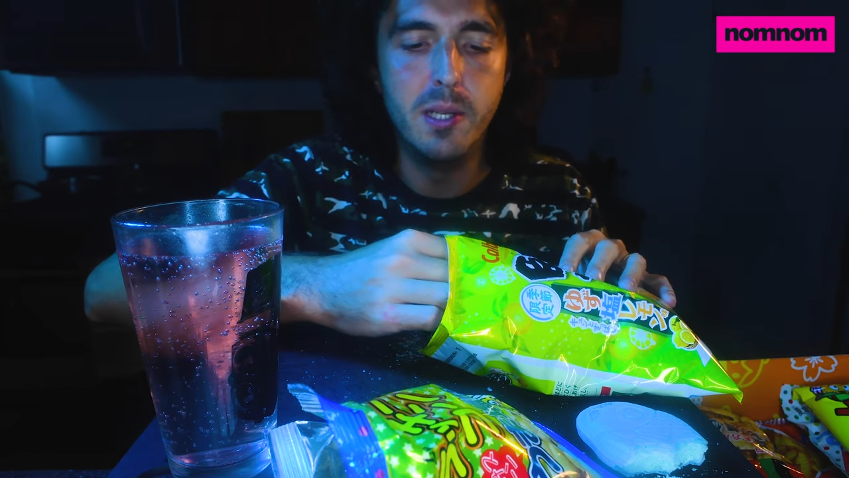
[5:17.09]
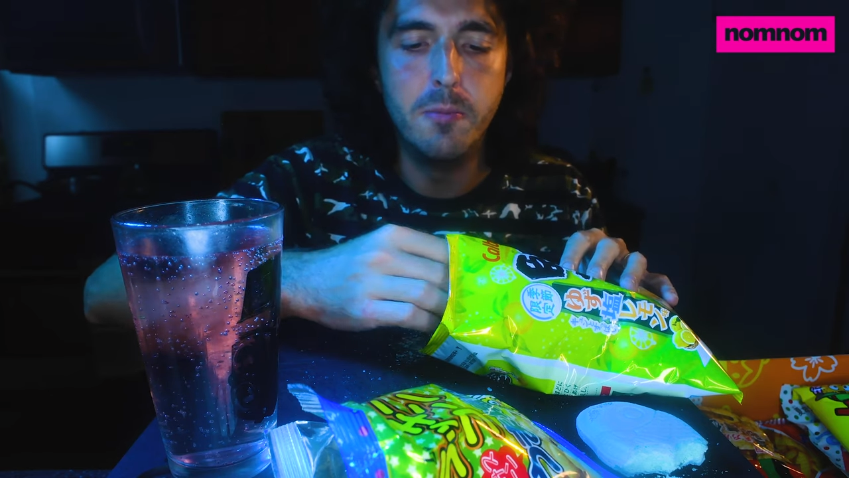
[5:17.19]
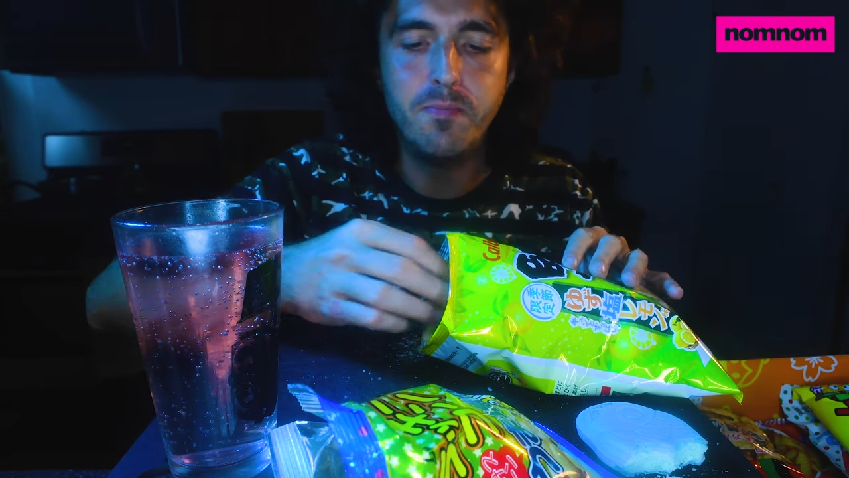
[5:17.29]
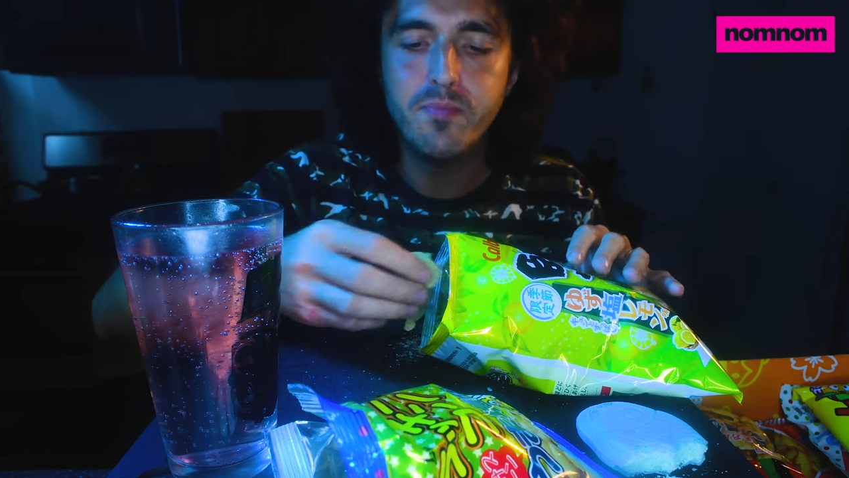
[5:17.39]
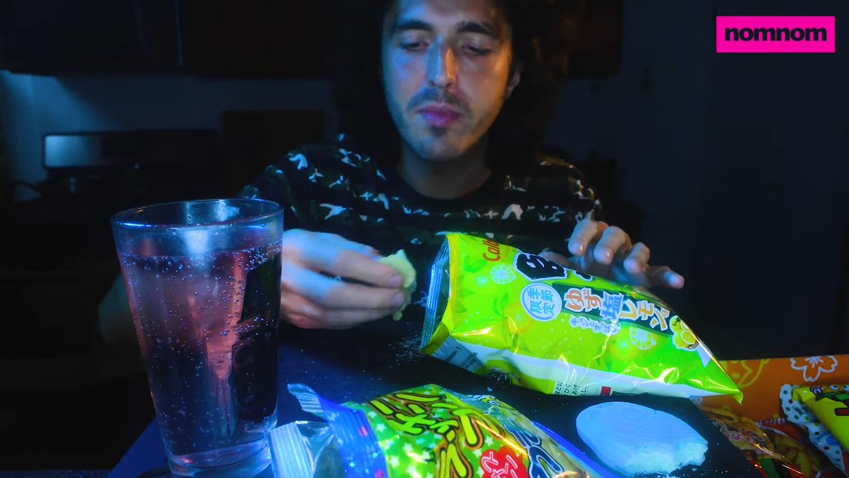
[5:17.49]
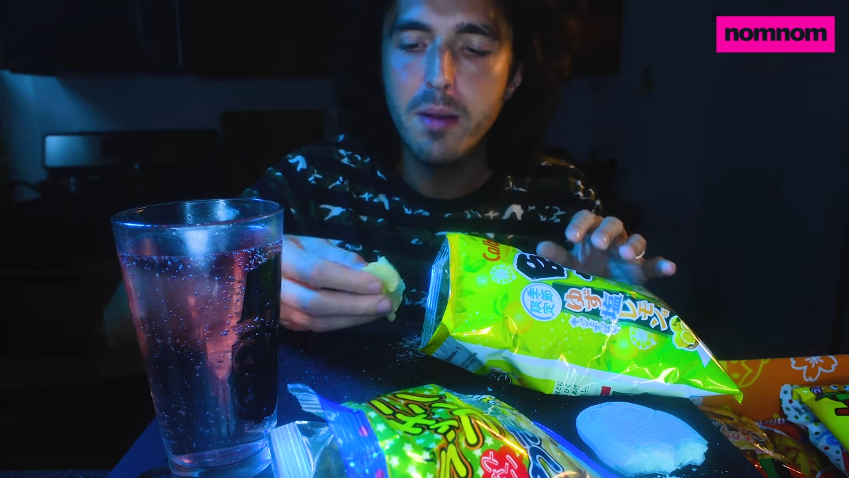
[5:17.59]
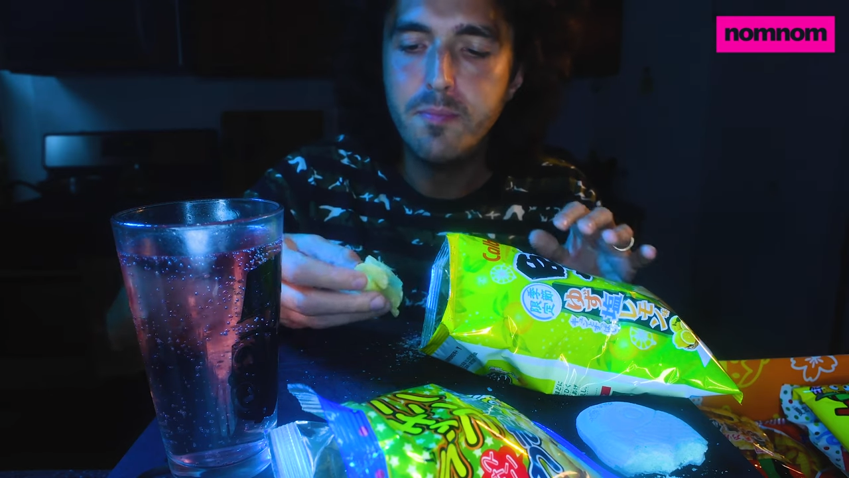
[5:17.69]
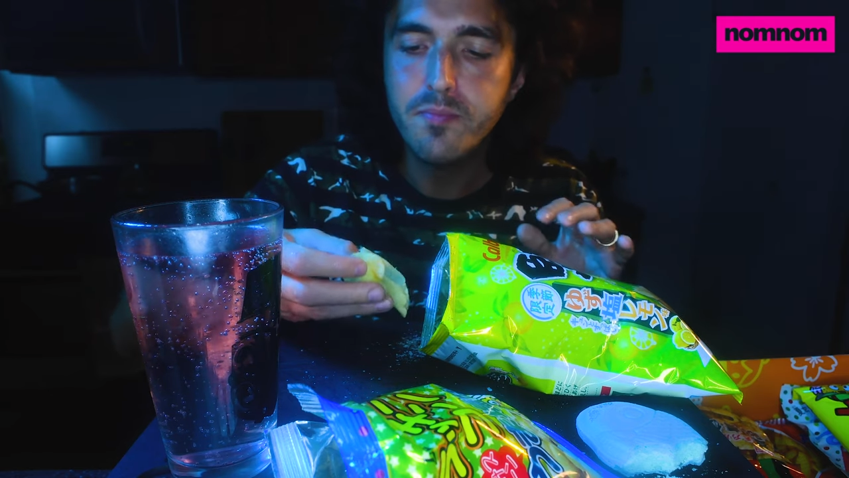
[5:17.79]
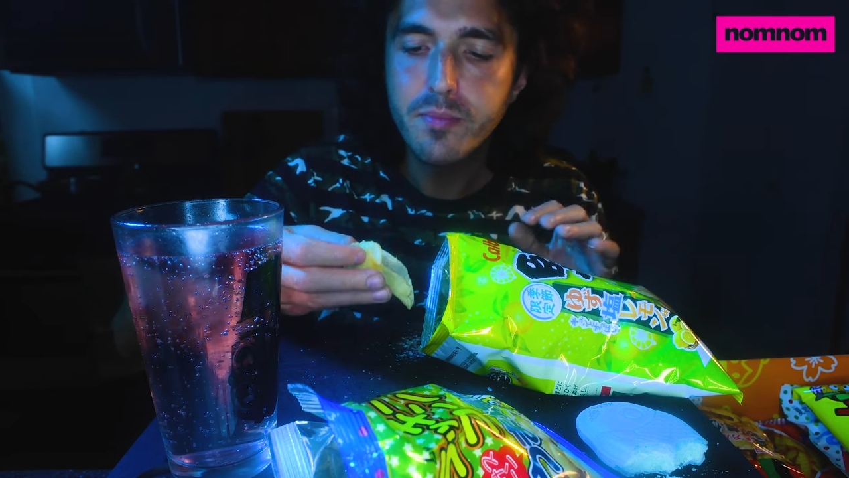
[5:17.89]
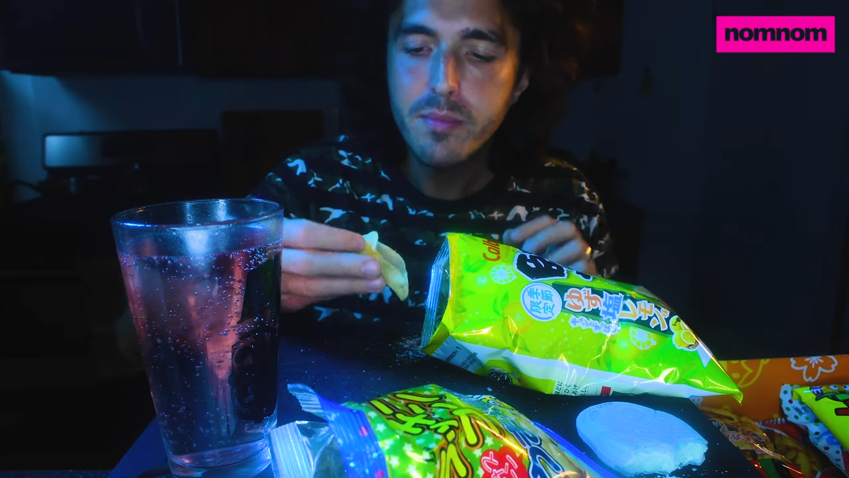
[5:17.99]
you know,
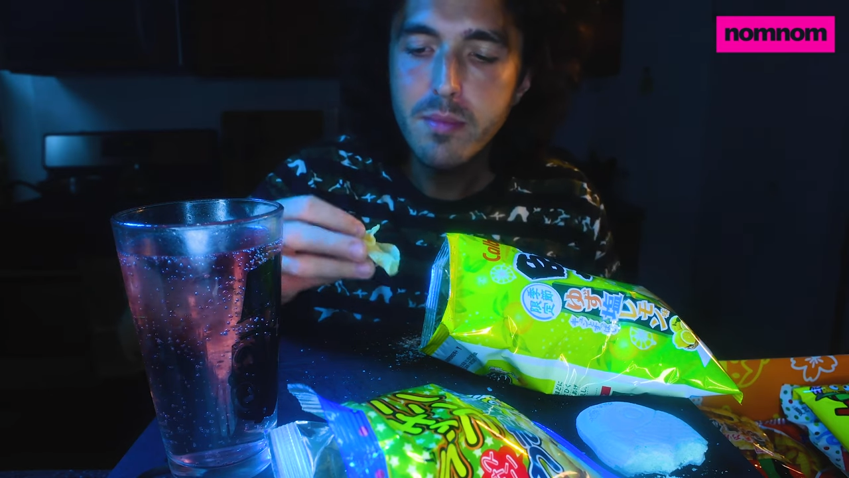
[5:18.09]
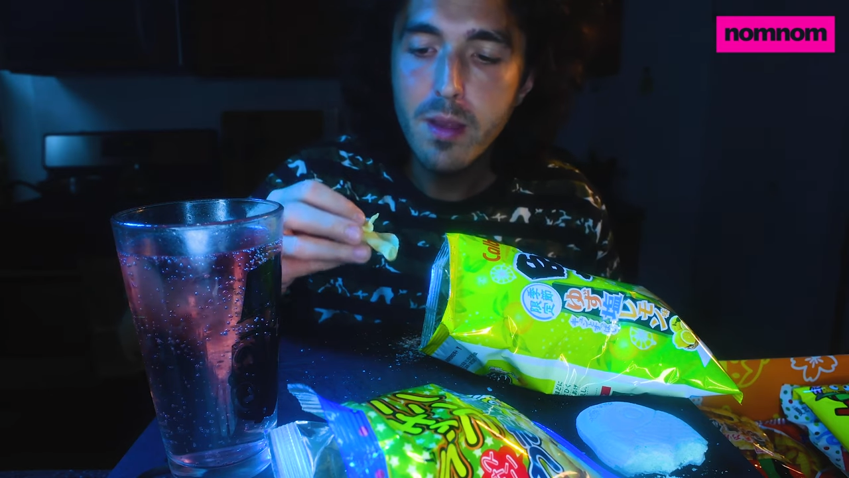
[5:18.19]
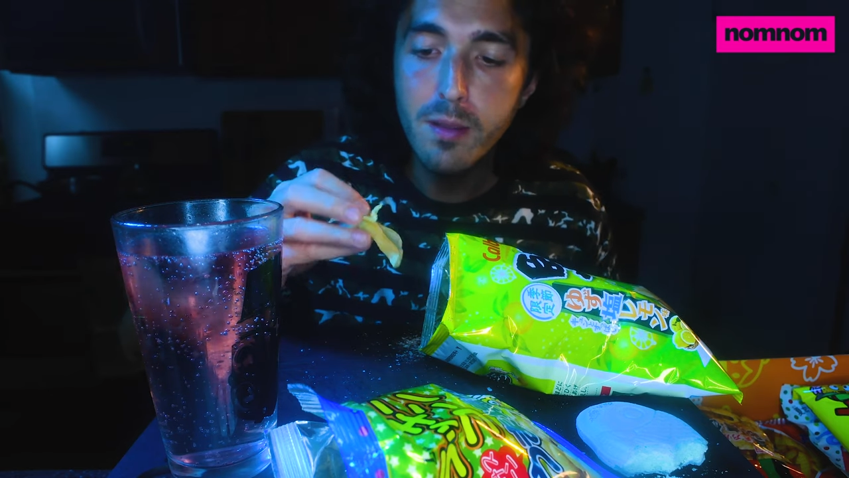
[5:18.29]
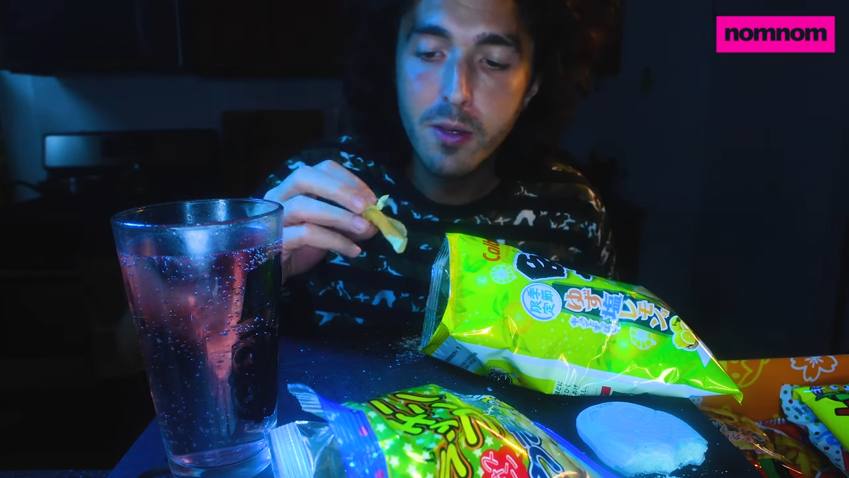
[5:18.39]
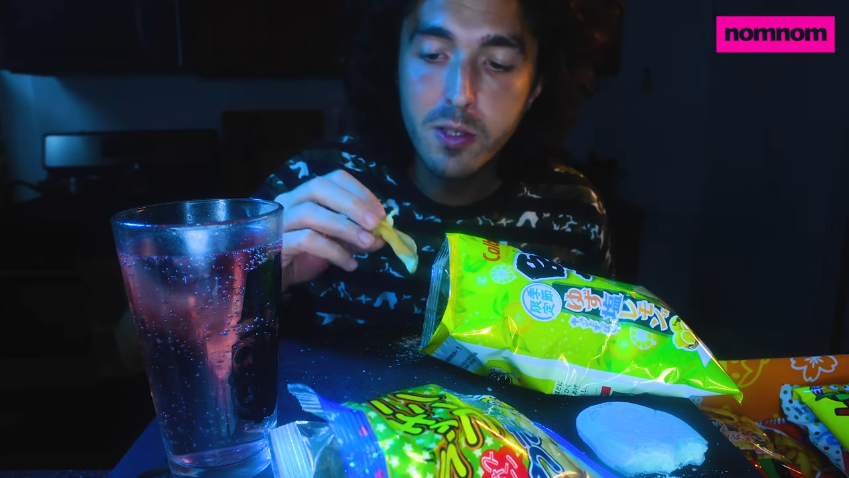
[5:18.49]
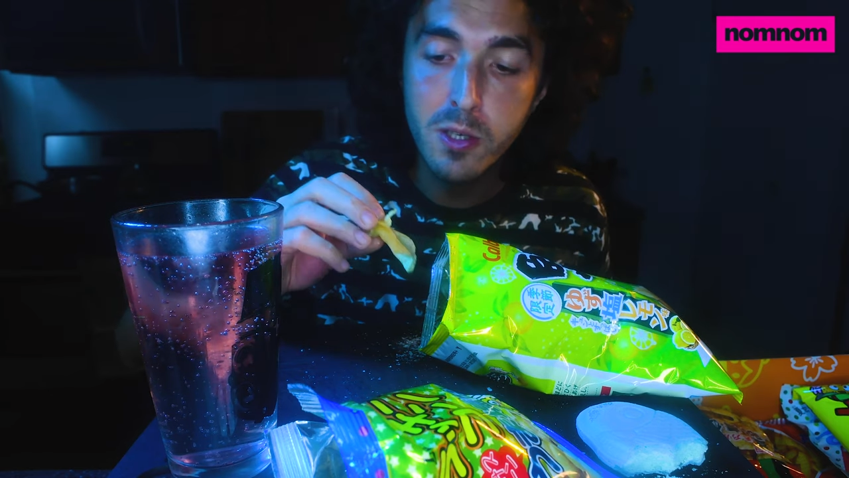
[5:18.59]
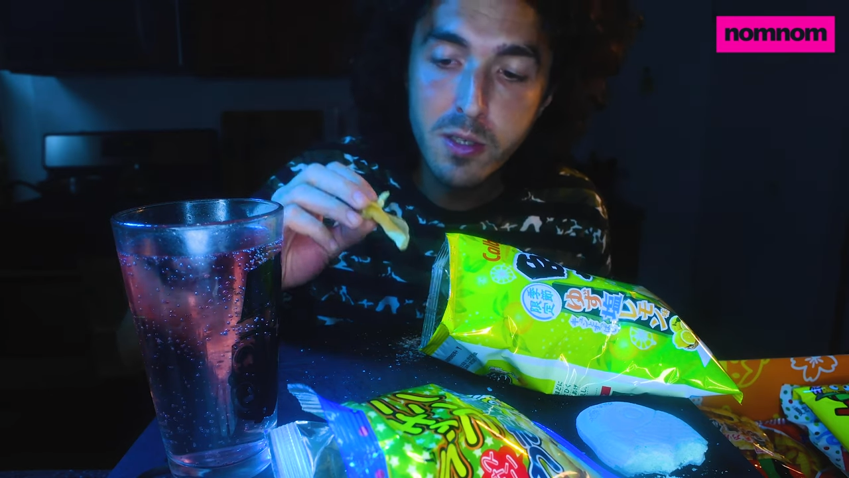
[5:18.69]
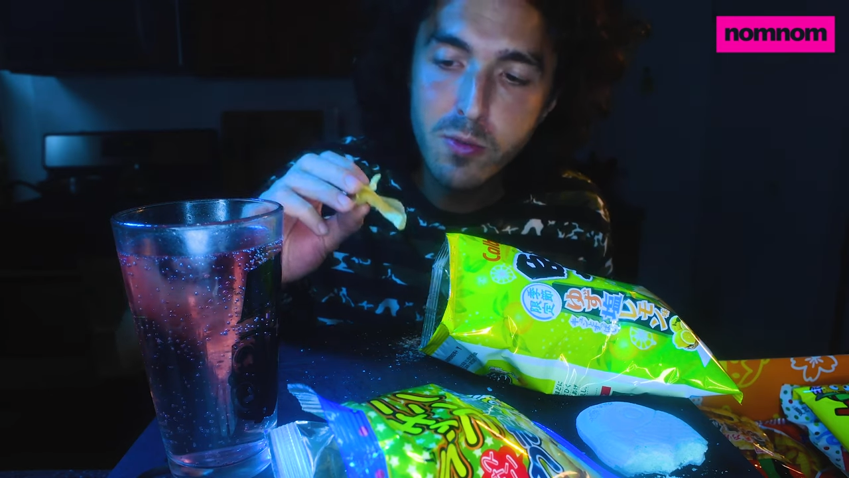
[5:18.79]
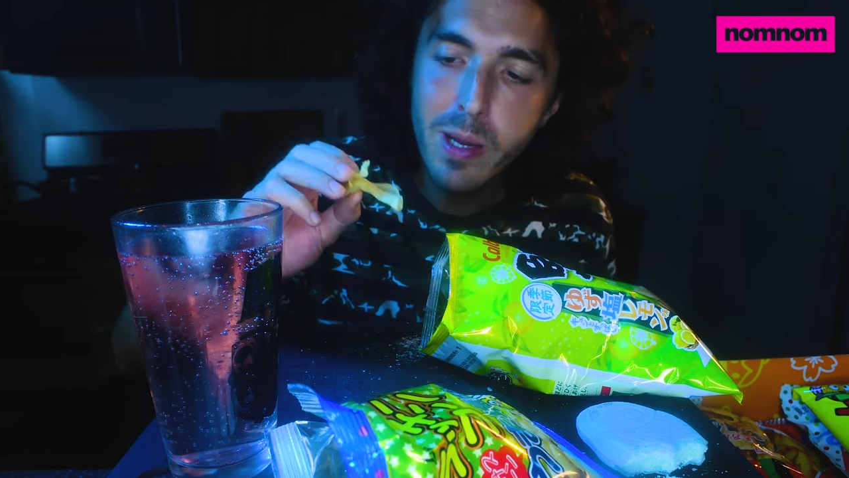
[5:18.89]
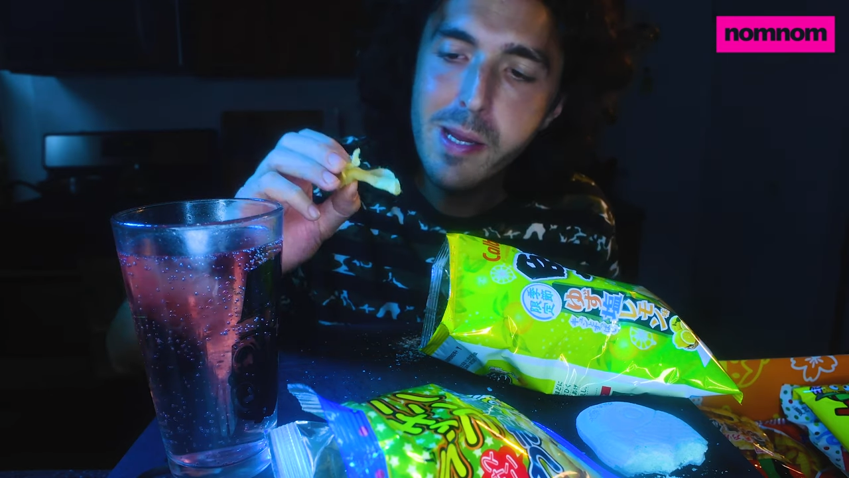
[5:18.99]
they're
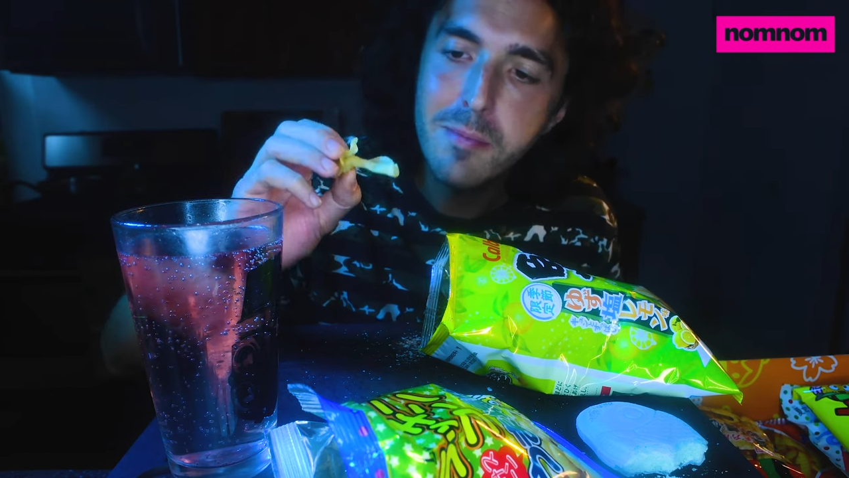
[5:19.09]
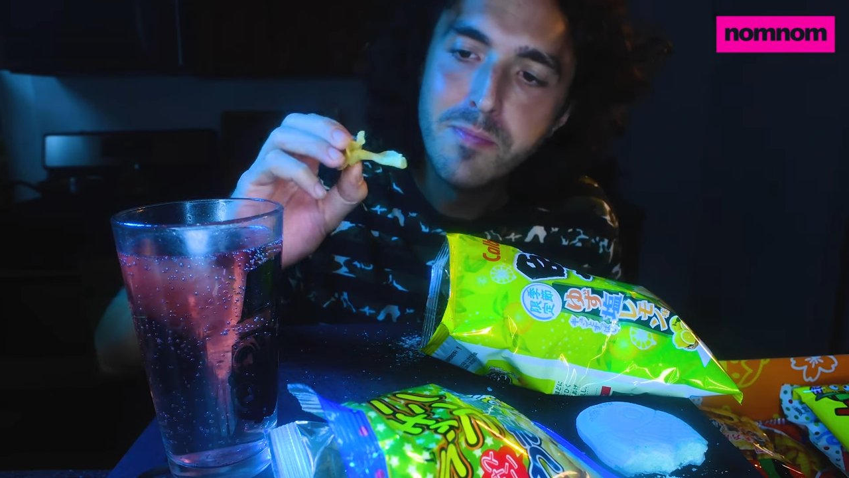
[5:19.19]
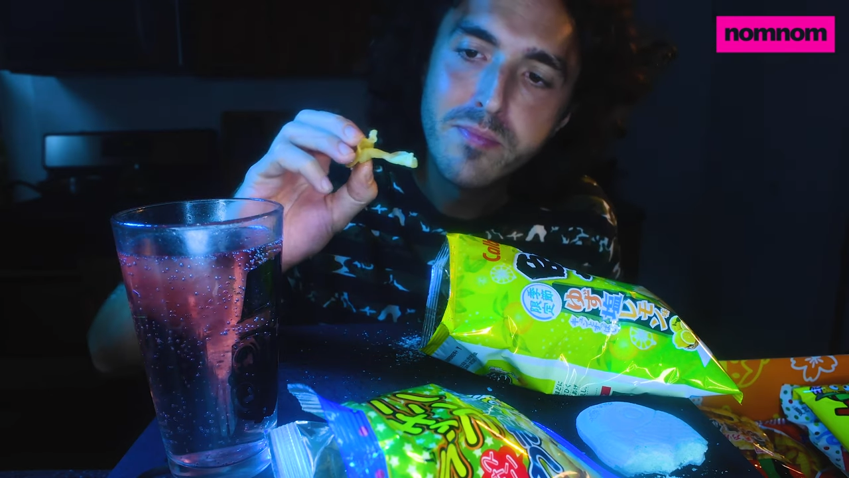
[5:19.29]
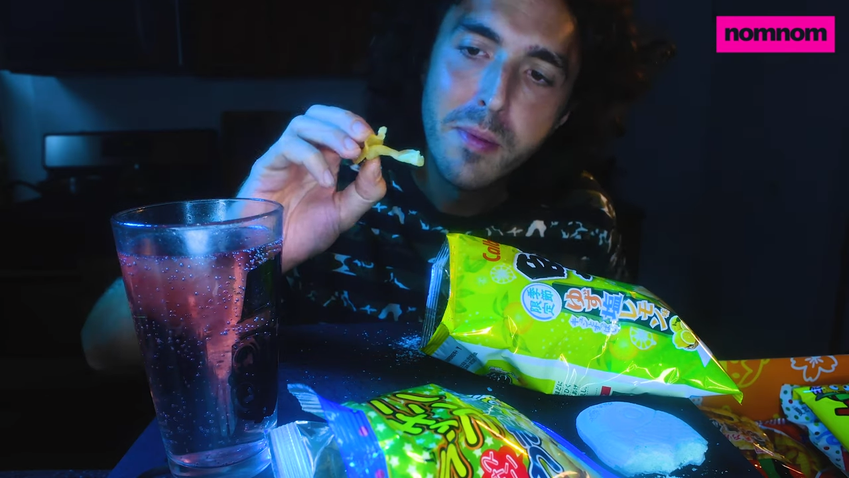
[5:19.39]
cooked right,